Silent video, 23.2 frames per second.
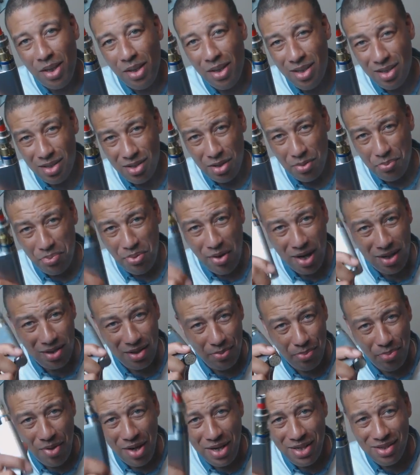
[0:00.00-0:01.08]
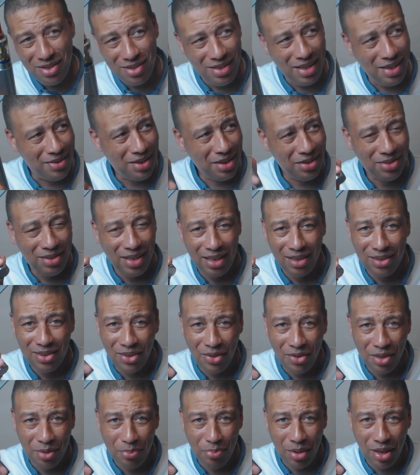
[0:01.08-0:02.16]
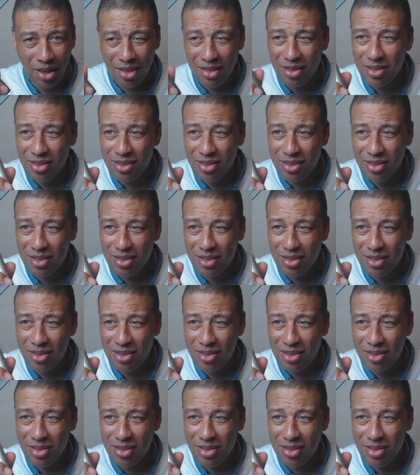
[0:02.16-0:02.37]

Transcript: because of the price. The price is, I think it's like $30.